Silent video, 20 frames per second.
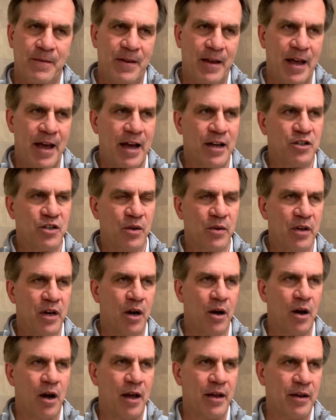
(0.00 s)
Yeah, so, you
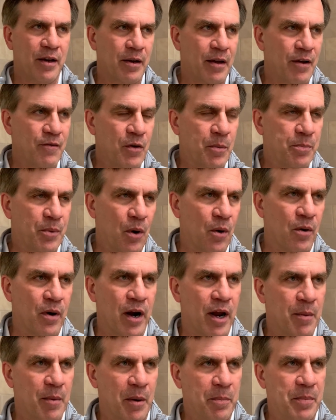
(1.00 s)
know, every
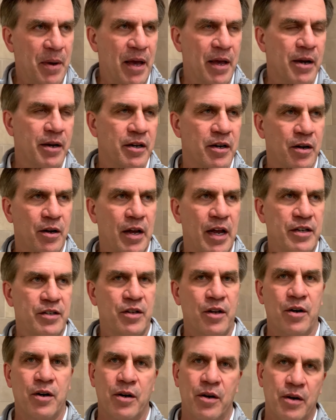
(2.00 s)
program at Penn, you know, has
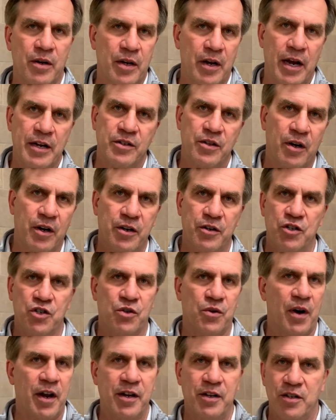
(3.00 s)
their
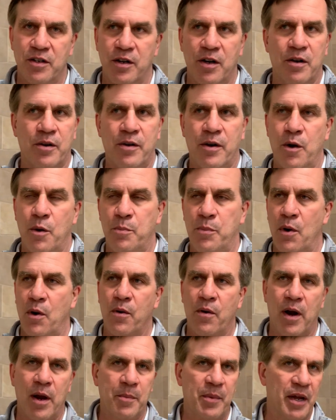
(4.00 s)
constraints. You know, no
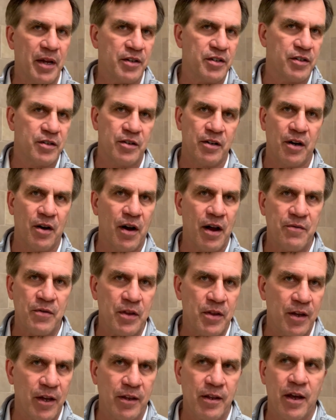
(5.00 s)
program gets, you know,
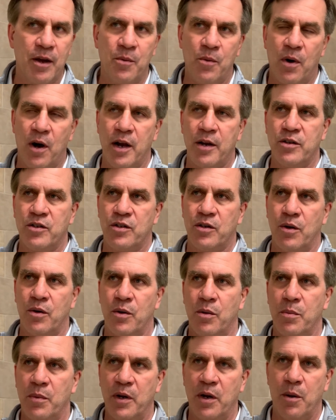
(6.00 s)
everything they want.
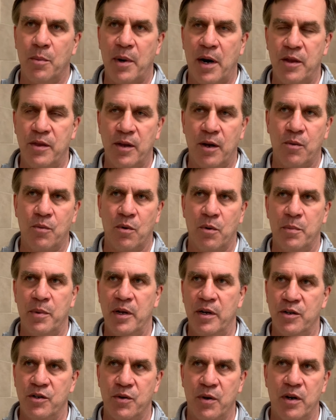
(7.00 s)
So, you know, but I think we're
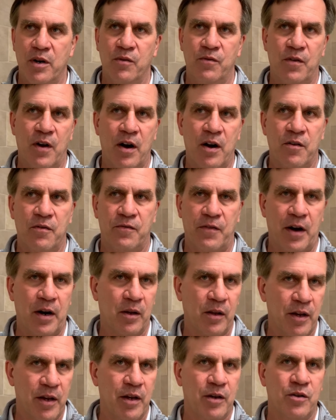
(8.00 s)
being treated very
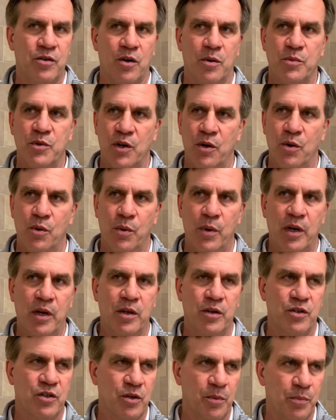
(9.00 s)
fairly in terms of who we
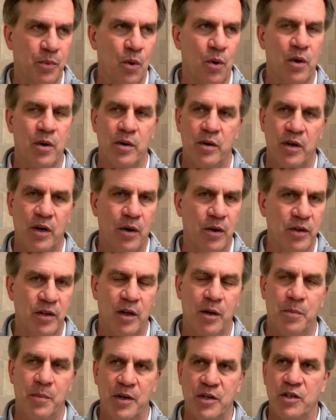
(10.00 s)
can support, you know, at
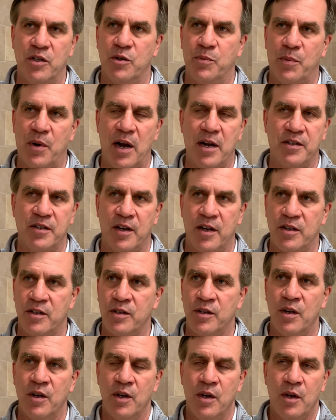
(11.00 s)
the admissions
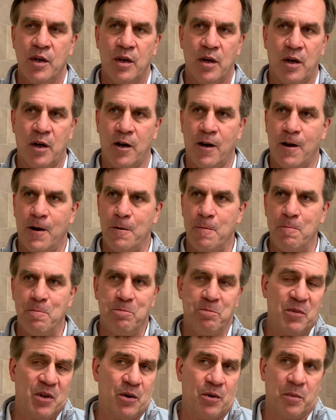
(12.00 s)
process.
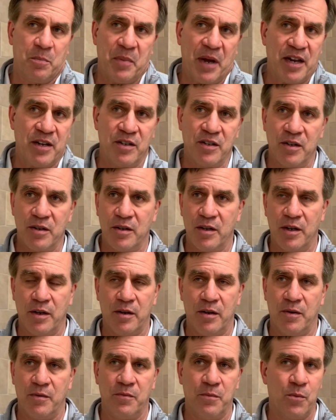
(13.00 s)
You know, and Penn's
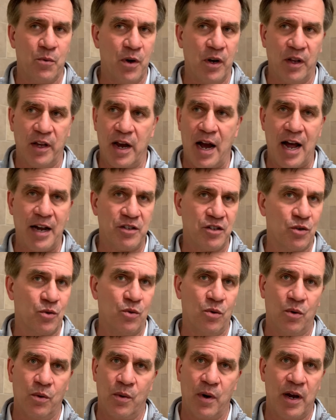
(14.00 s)
a really hot
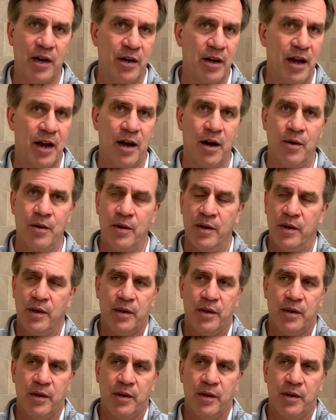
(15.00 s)
school right now,